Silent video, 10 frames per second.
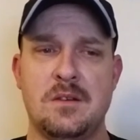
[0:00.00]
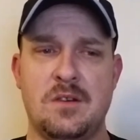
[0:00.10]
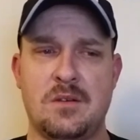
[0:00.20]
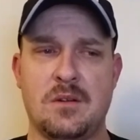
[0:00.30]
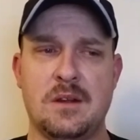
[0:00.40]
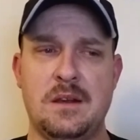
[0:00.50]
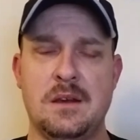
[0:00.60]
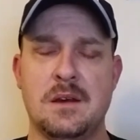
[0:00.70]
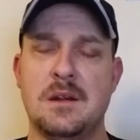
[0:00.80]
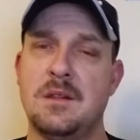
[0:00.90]

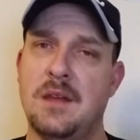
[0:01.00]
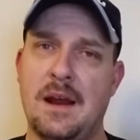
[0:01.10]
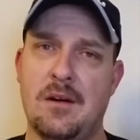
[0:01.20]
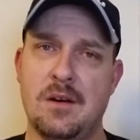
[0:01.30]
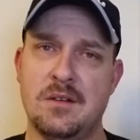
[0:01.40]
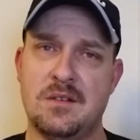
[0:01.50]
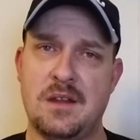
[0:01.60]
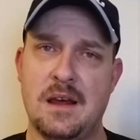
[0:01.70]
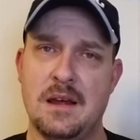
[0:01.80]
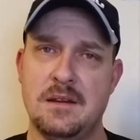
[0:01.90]
generally the areas
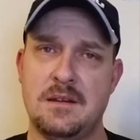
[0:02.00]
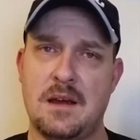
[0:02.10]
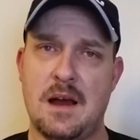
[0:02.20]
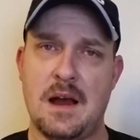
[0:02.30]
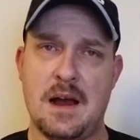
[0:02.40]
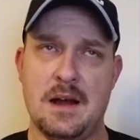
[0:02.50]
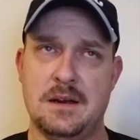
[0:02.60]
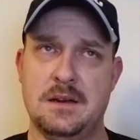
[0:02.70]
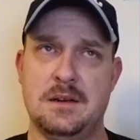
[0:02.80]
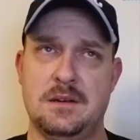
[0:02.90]
that,
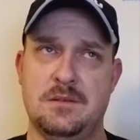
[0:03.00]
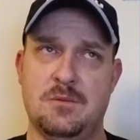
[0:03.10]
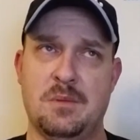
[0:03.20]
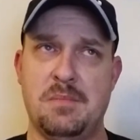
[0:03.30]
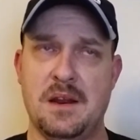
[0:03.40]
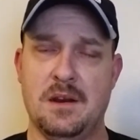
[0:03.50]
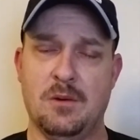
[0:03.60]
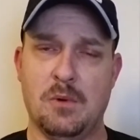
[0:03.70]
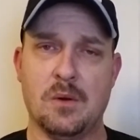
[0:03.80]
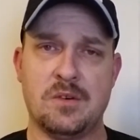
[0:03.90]
with being in a
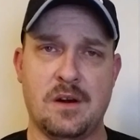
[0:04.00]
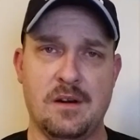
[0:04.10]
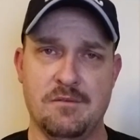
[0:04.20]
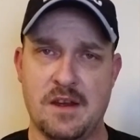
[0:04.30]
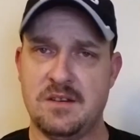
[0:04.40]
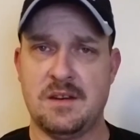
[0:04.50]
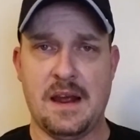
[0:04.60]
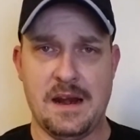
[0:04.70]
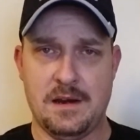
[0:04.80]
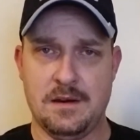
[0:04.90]
wheelchair
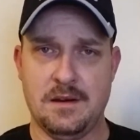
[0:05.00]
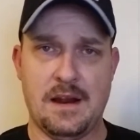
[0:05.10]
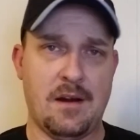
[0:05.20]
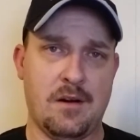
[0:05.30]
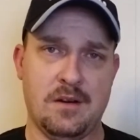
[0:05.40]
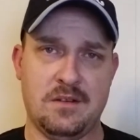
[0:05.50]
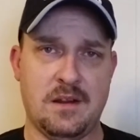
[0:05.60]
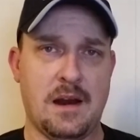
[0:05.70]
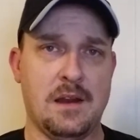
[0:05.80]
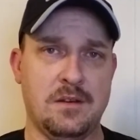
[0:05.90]
investigating in the areas
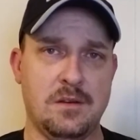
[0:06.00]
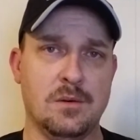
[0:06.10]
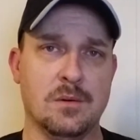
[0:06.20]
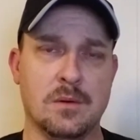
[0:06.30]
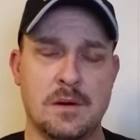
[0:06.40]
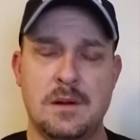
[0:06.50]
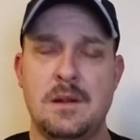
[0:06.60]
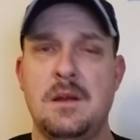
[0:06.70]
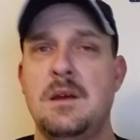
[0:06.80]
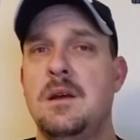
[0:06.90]
that I do,
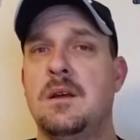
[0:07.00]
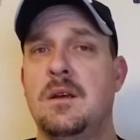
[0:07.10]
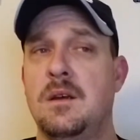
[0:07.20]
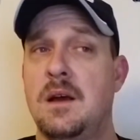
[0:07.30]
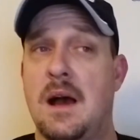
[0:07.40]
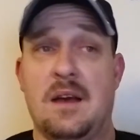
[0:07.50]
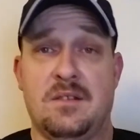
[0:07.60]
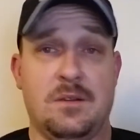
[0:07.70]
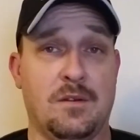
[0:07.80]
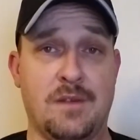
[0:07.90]
I
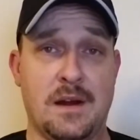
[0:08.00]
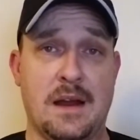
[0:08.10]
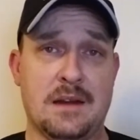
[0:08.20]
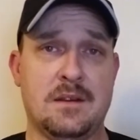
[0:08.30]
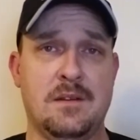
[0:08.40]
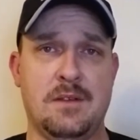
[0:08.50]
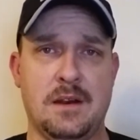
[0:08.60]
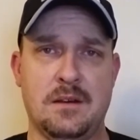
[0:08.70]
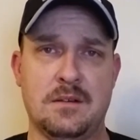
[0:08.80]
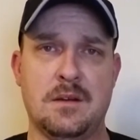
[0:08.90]
still find
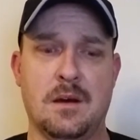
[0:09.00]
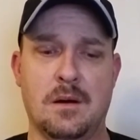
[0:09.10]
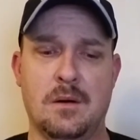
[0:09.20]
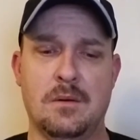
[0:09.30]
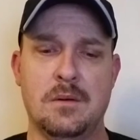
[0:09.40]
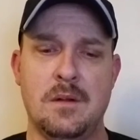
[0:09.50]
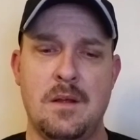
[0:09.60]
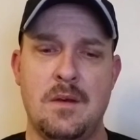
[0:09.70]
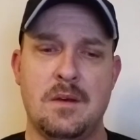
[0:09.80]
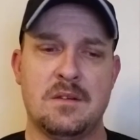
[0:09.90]
activity. So
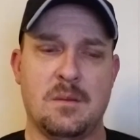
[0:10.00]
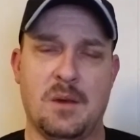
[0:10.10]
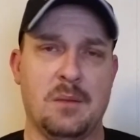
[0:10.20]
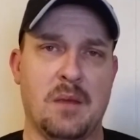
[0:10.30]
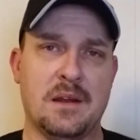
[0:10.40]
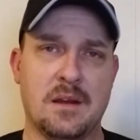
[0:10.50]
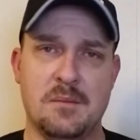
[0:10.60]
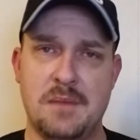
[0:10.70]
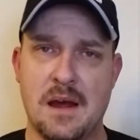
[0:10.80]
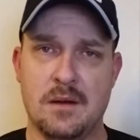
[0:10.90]
somebody might
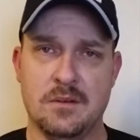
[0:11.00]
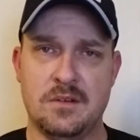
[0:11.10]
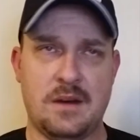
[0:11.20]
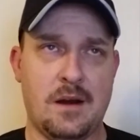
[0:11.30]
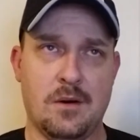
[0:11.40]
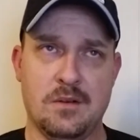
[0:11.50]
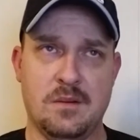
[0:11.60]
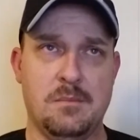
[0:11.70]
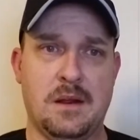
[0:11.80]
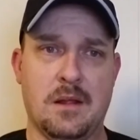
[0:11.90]
come downstairs
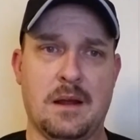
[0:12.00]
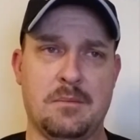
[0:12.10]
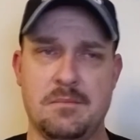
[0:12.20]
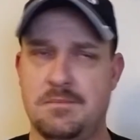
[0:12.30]
and be like,